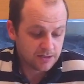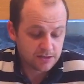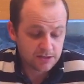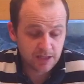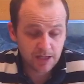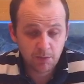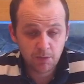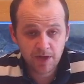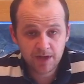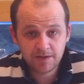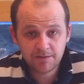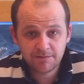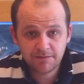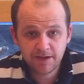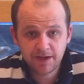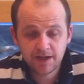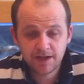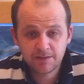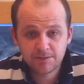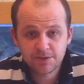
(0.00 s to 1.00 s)
So, and when you're
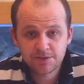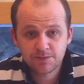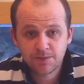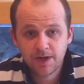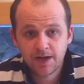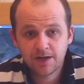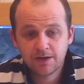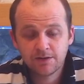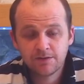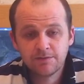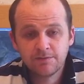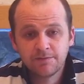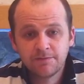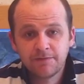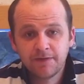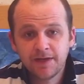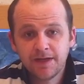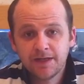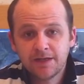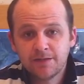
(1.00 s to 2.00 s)
feeding them as well,
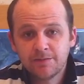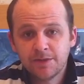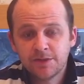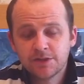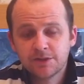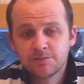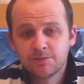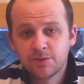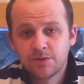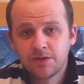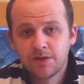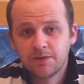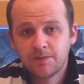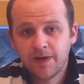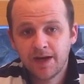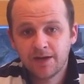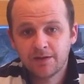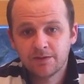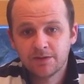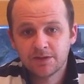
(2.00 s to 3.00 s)
feed them in small
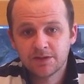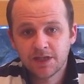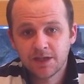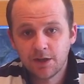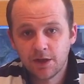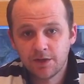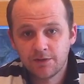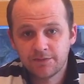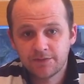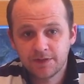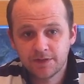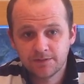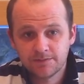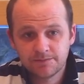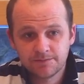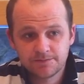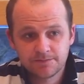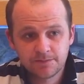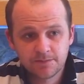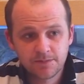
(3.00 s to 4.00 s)
amounts and often.
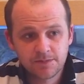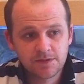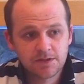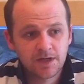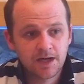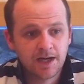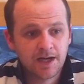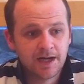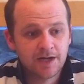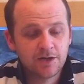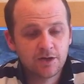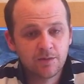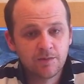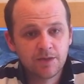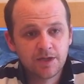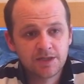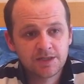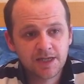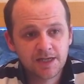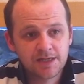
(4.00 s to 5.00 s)
I
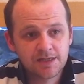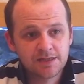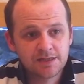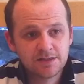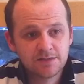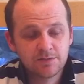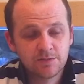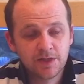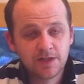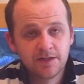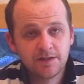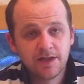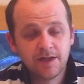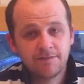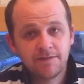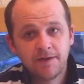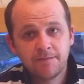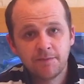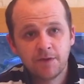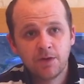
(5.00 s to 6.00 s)
normally tend to,
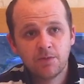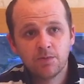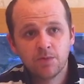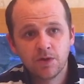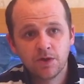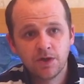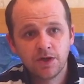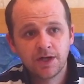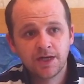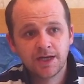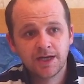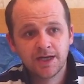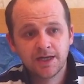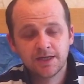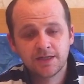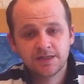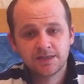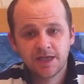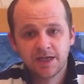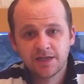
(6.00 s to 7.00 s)
if I'm not
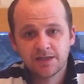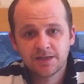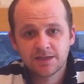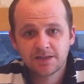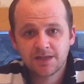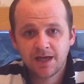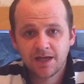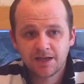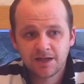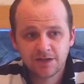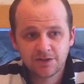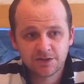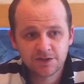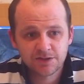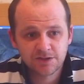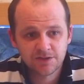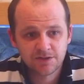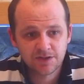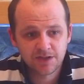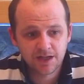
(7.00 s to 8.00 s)
working, say it's a Saturday or a
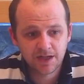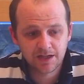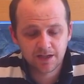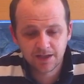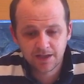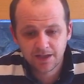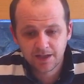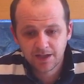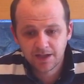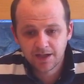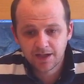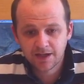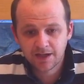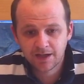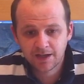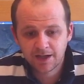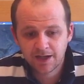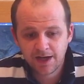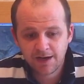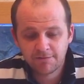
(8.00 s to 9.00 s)
Sunday,
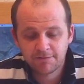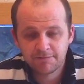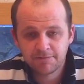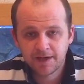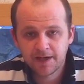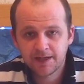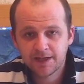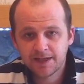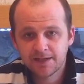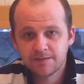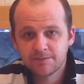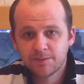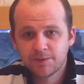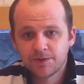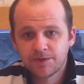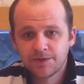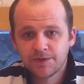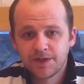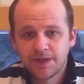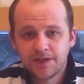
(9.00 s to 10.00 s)
I'll feed in the
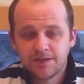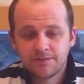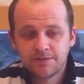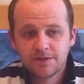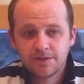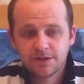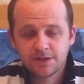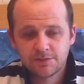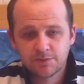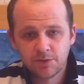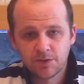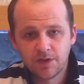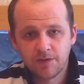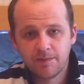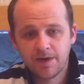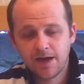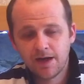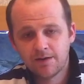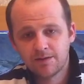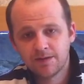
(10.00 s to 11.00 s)
morning a small
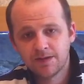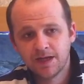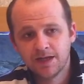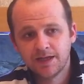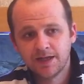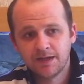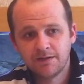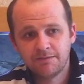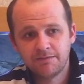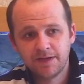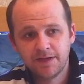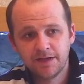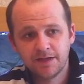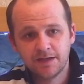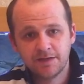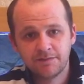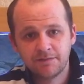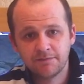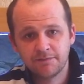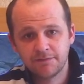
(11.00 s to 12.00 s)
amount, and then I'll feed a
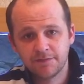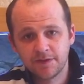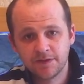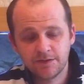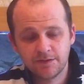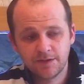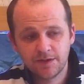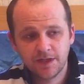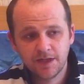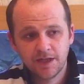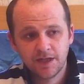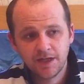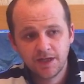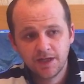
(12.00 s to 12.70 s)
different food